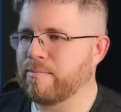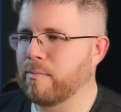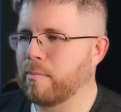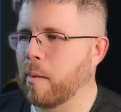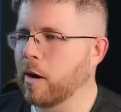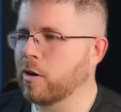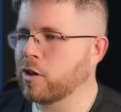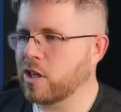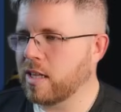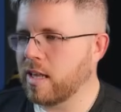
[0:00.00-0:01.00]

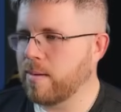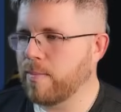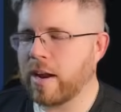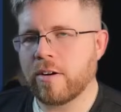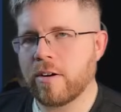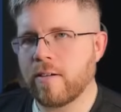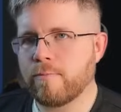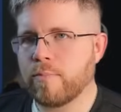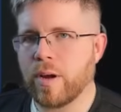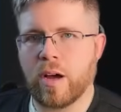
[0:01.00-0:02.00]
marginally better,
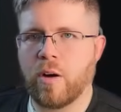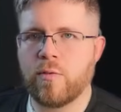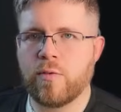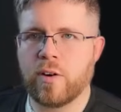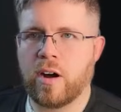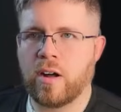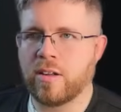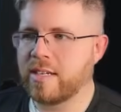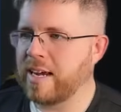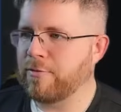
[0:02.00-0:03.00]
but
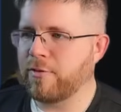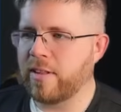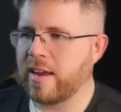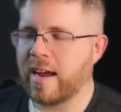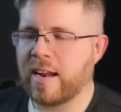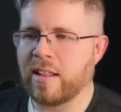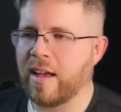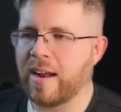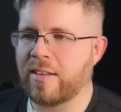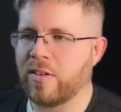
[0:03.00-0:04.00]
overall, definitely had a
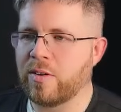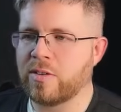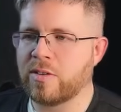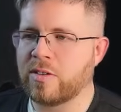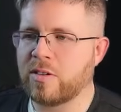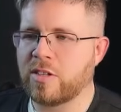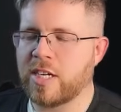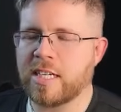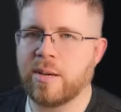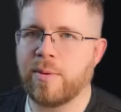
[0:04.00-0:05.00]
lot of those
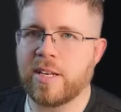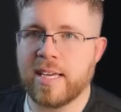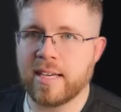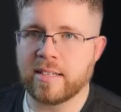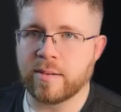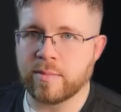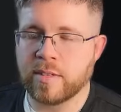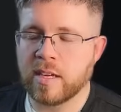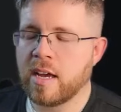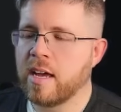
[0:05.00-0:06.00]
ChatGPT
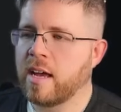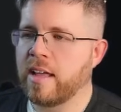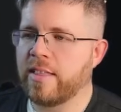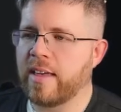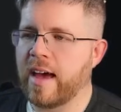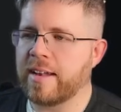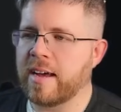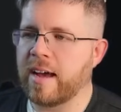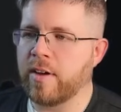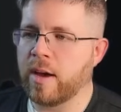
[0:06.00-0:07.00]
isms
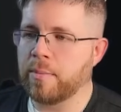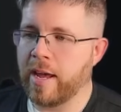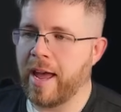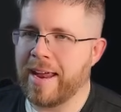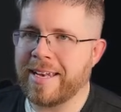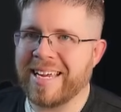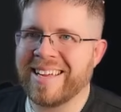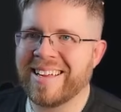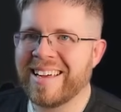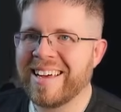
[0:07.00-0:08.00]
that I've come to hate
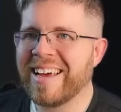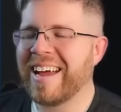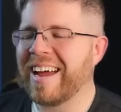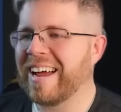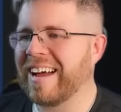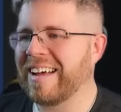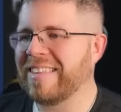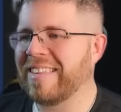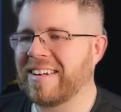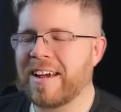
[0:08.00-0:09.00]

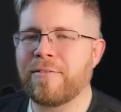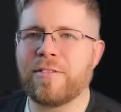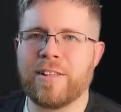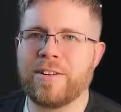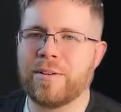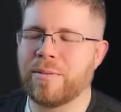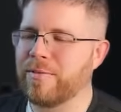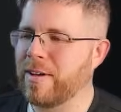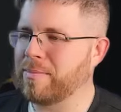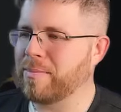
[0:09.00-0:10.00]
and that definitely don't
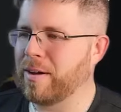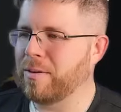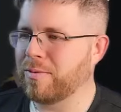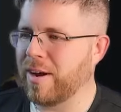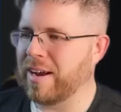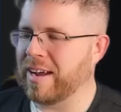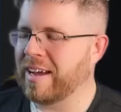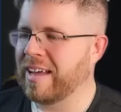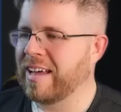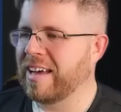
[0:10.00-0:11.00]
reflect my own
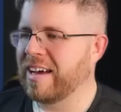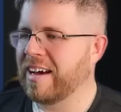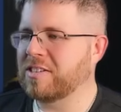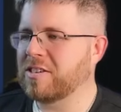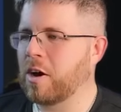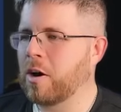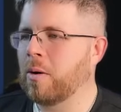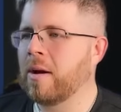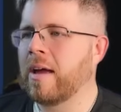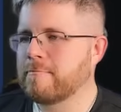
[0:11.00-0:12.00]
writing.
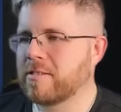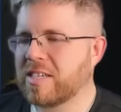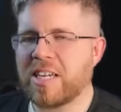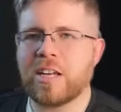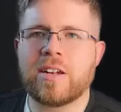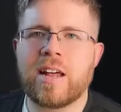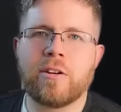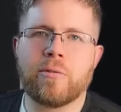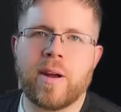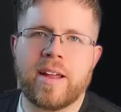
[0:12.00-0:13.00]
So Still
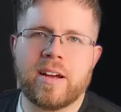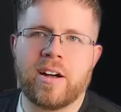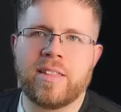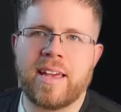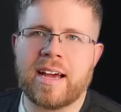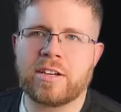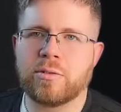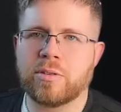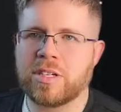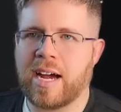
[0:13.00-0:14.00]
not great on the
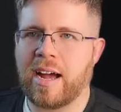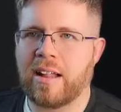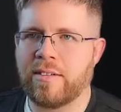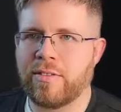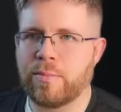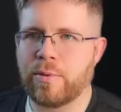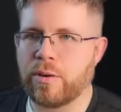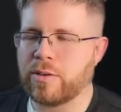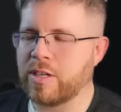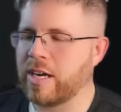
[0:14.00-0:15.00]
actual style of the
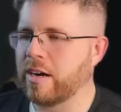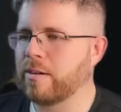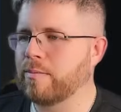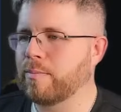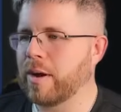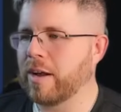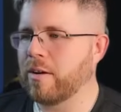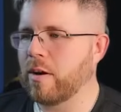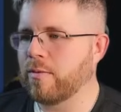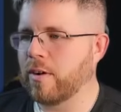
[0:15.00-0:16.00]
prose here,
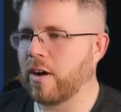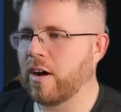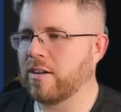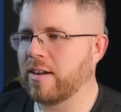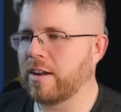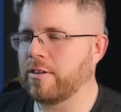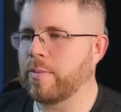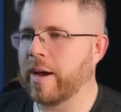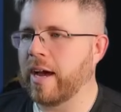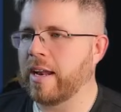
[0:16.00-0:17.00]
but overall not
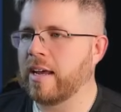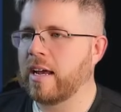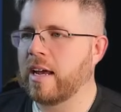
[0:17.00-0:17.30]
too bad